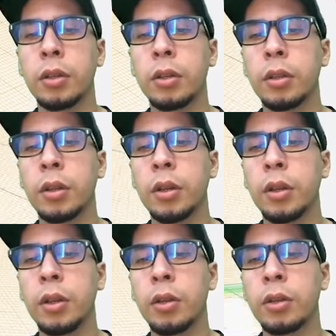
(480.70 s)
There you go,
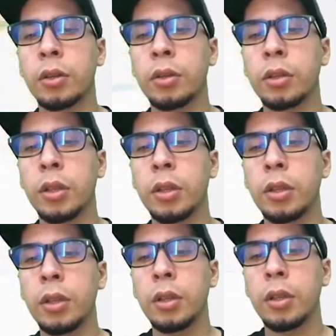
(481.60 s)
do you see it?
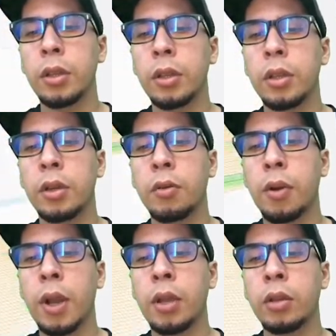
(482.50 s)

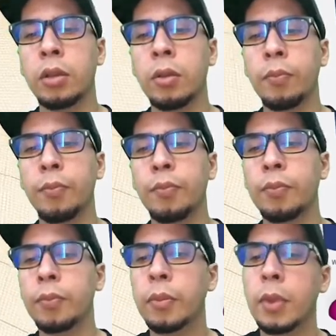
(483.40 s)
Right on top.
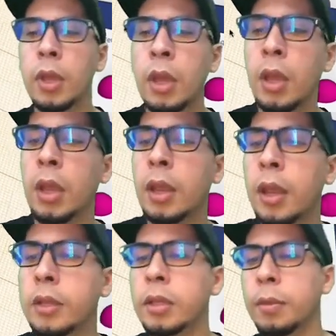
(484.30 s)

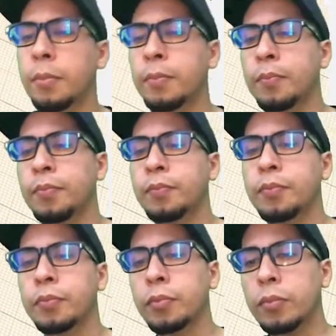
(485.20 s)
Next step,
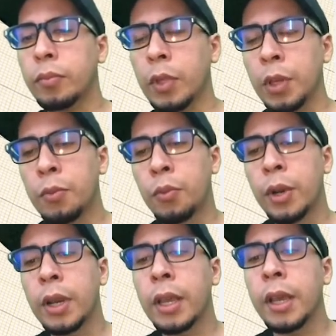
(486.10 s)
we're
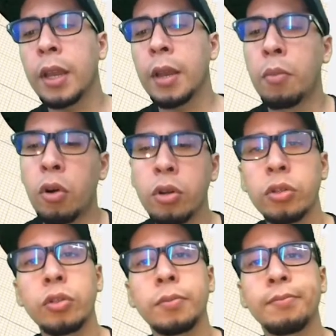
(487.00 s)
gonna get a
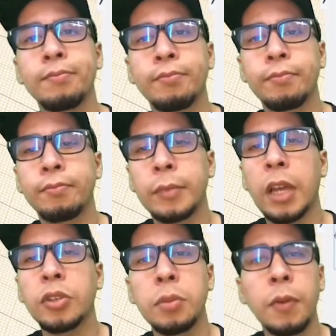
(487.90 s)
box.
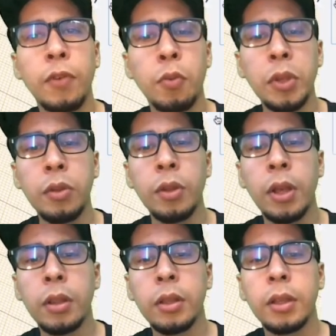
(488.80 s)
Actually, before we do
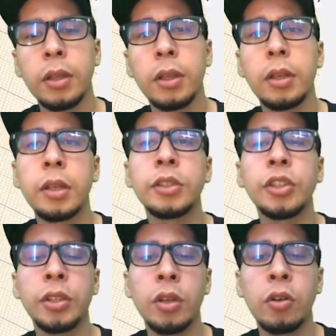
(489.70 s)
that, let's
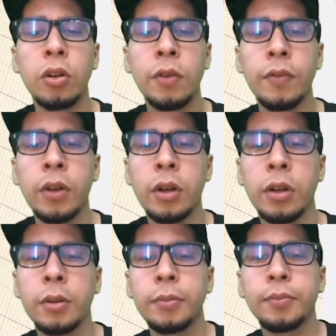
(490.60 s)
change the color of the car.
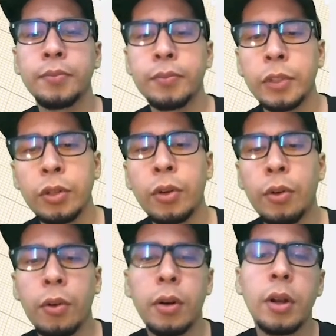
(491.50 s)
So
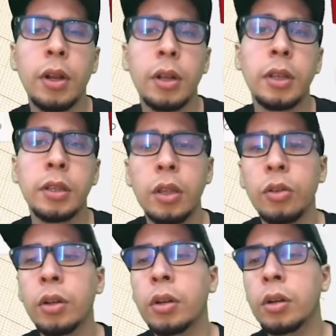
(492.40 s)
let's click on
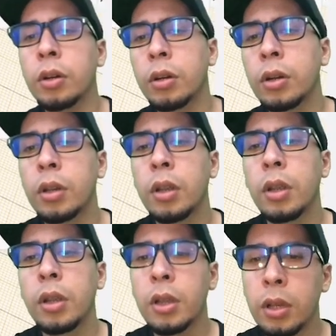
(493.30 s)
the car,
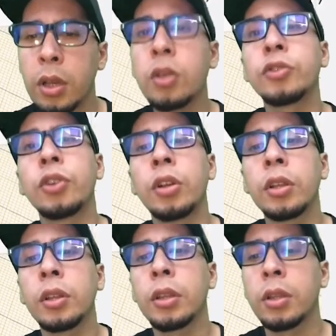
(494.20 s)
click on solid,
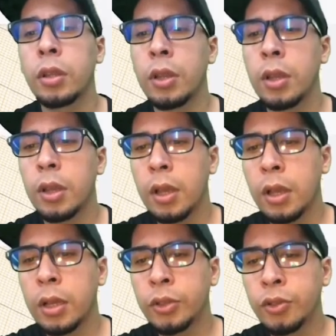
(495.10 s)

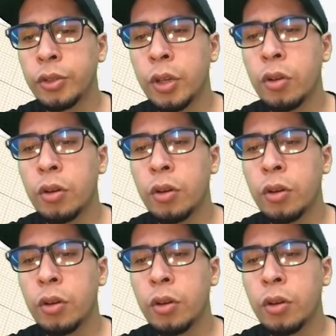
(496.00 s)
and choose any color.